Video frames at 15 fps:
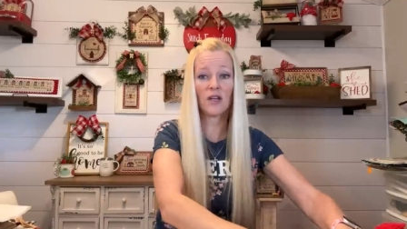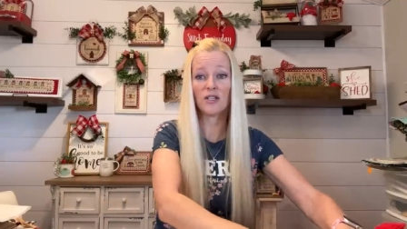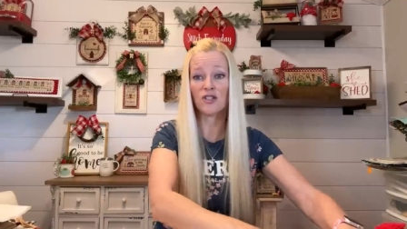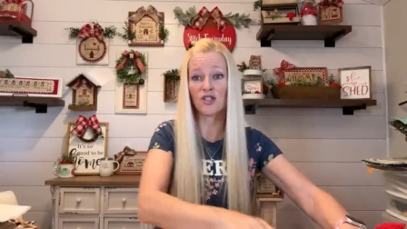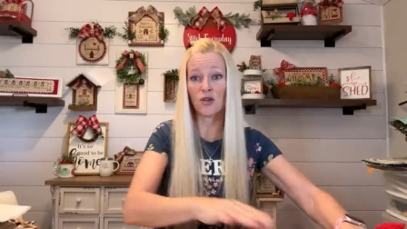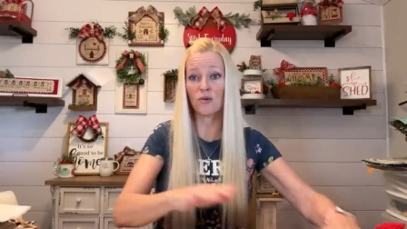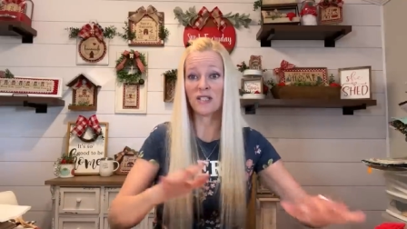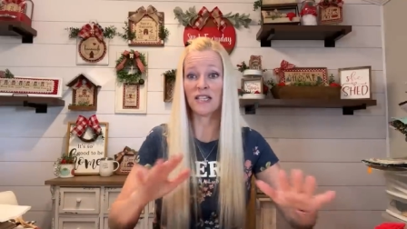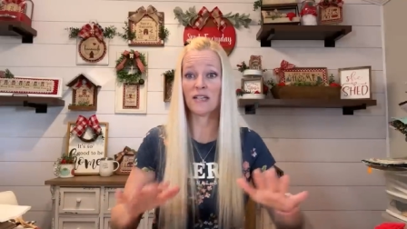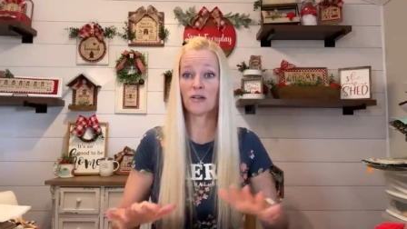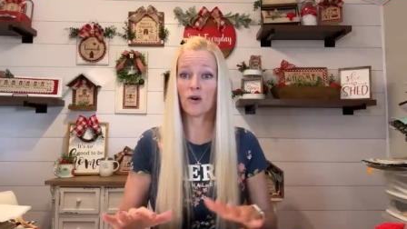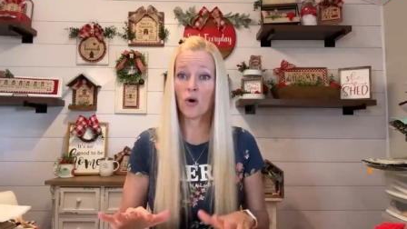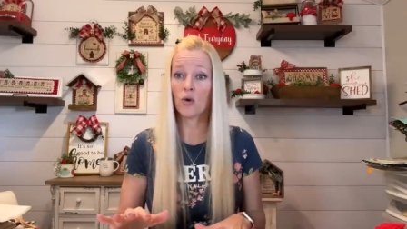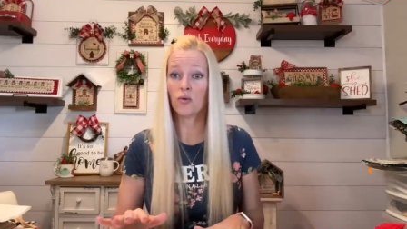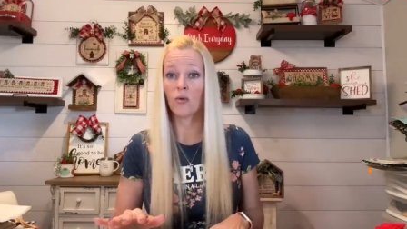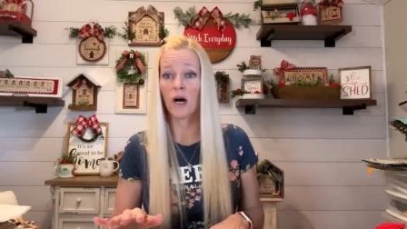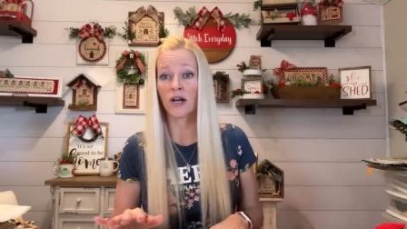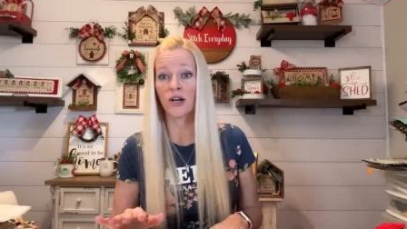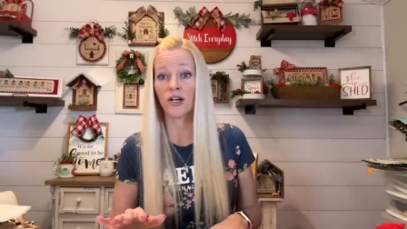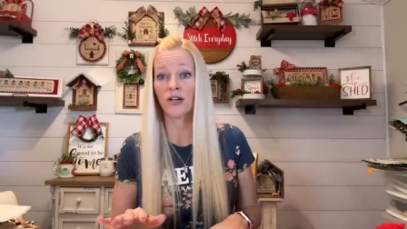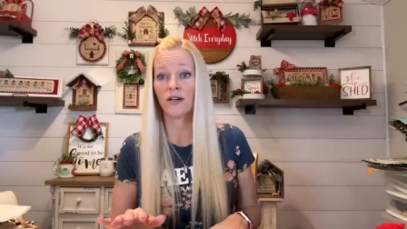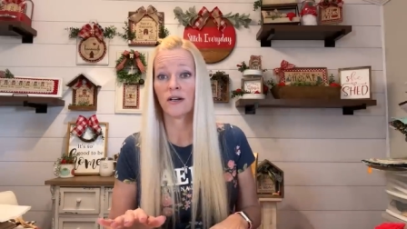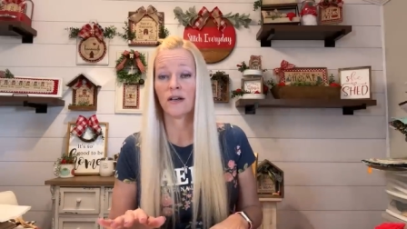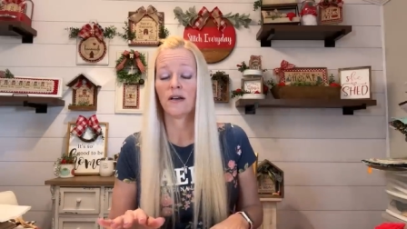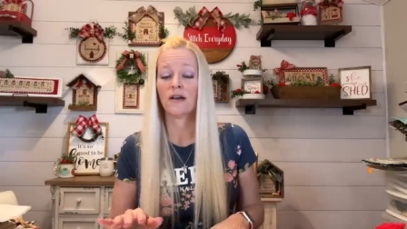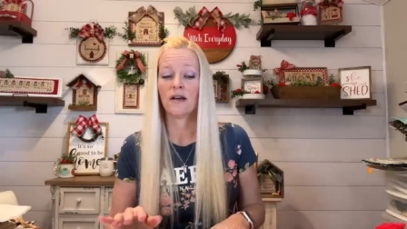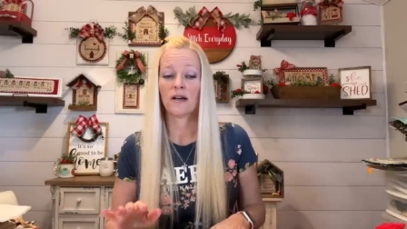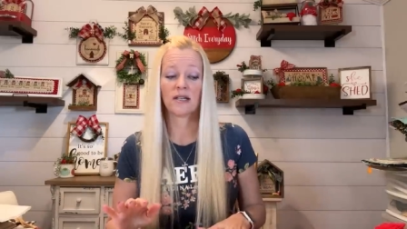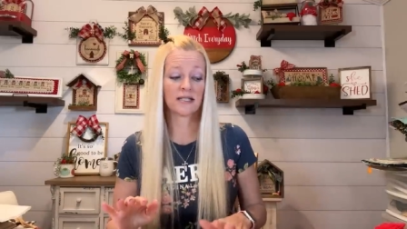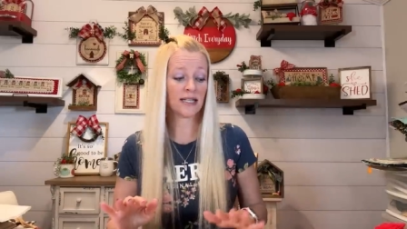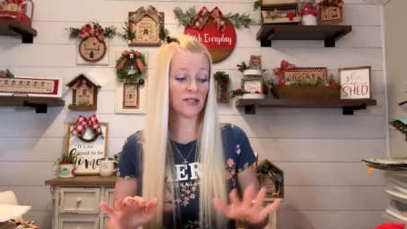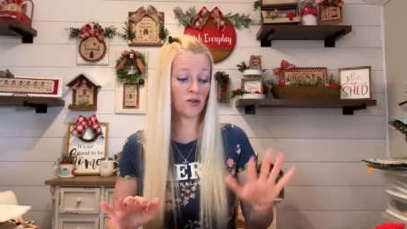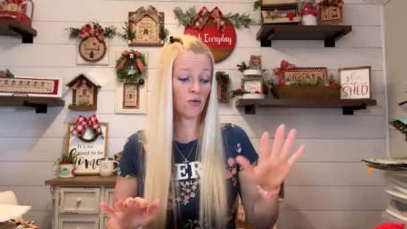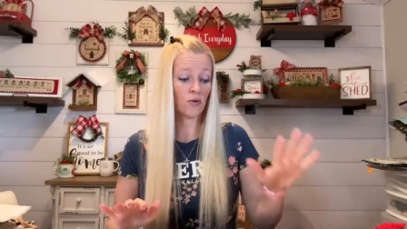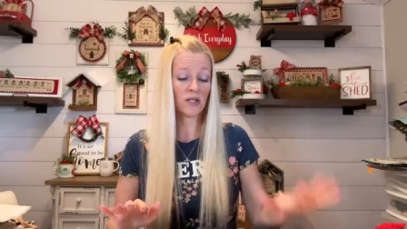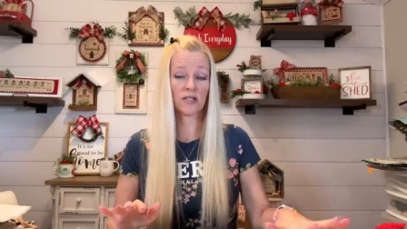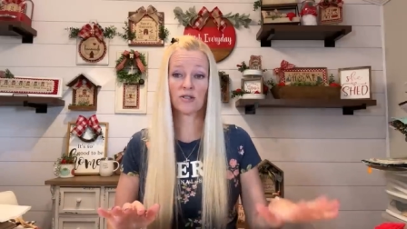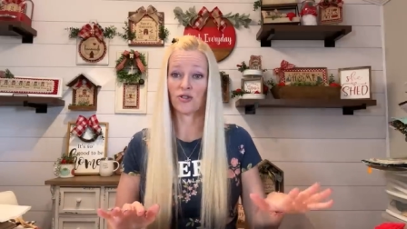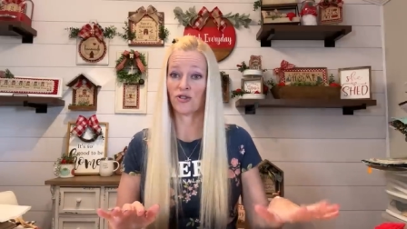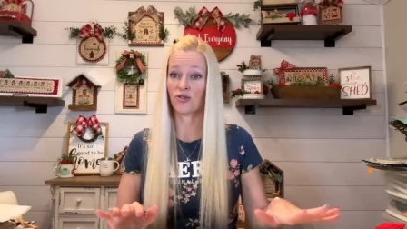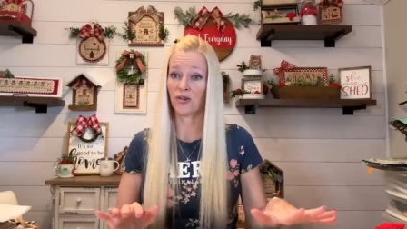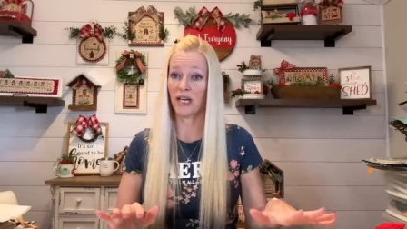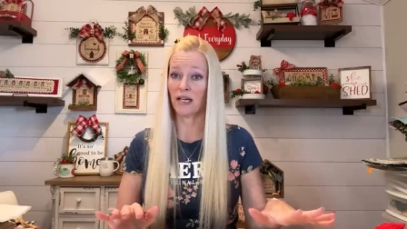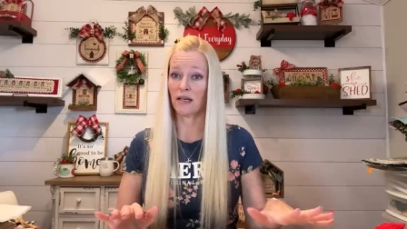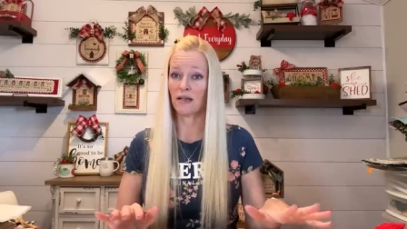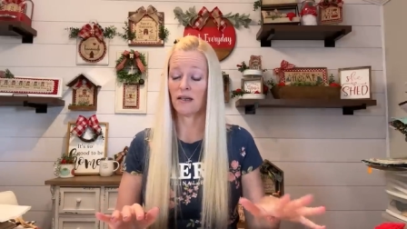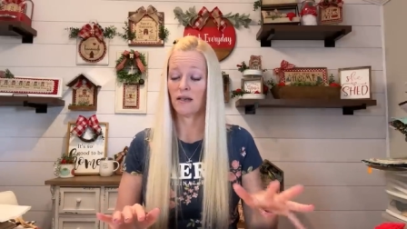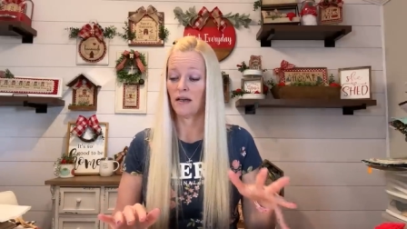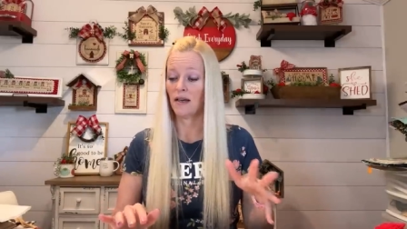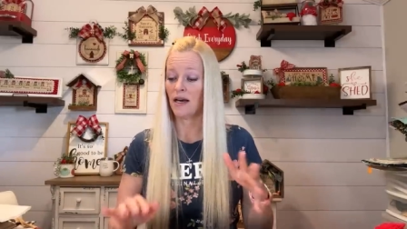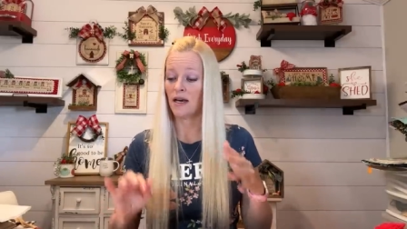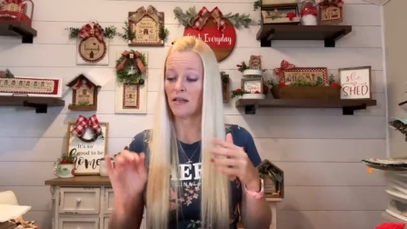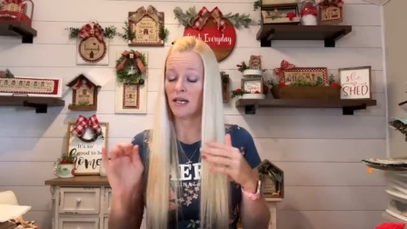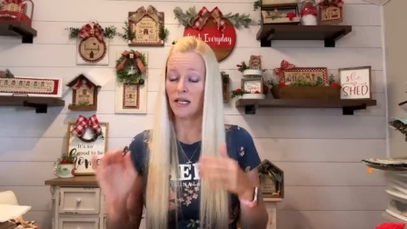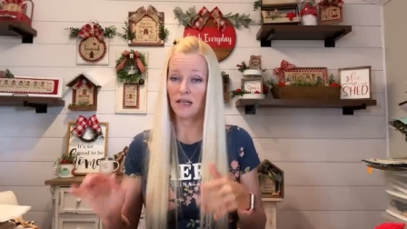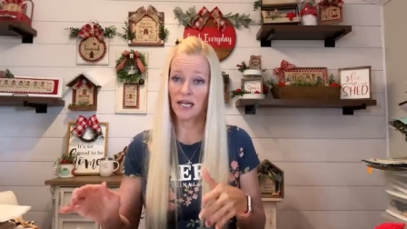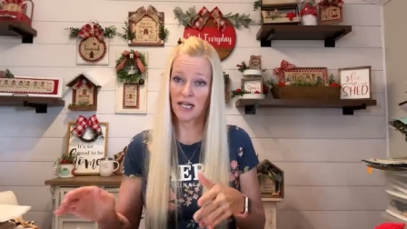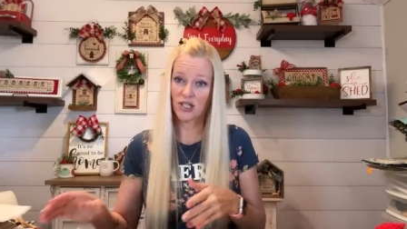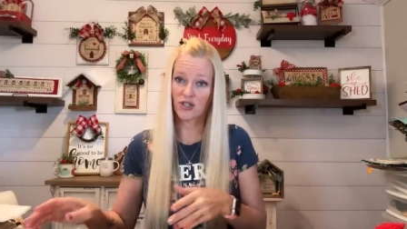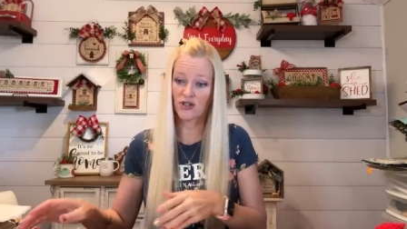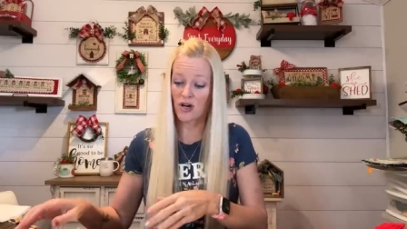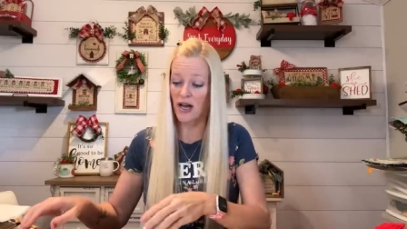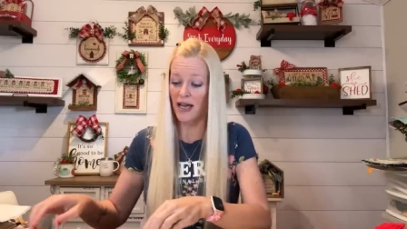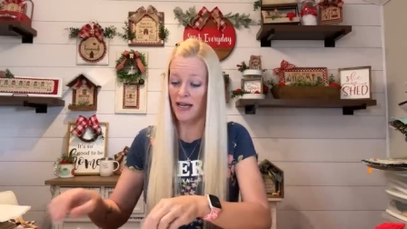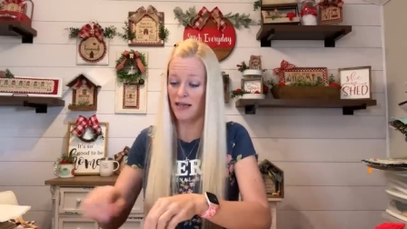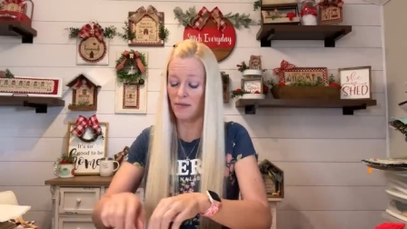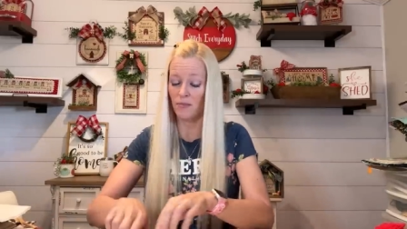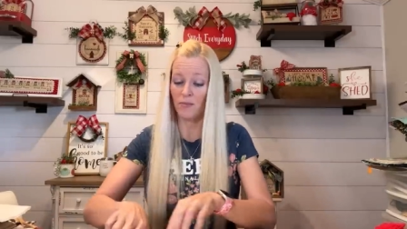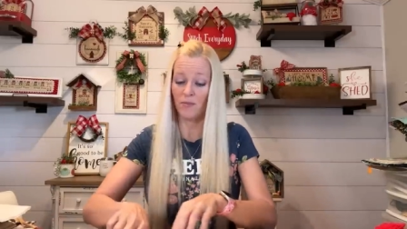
soaked it in cold water because I don't want it to shrink. And I let it dry,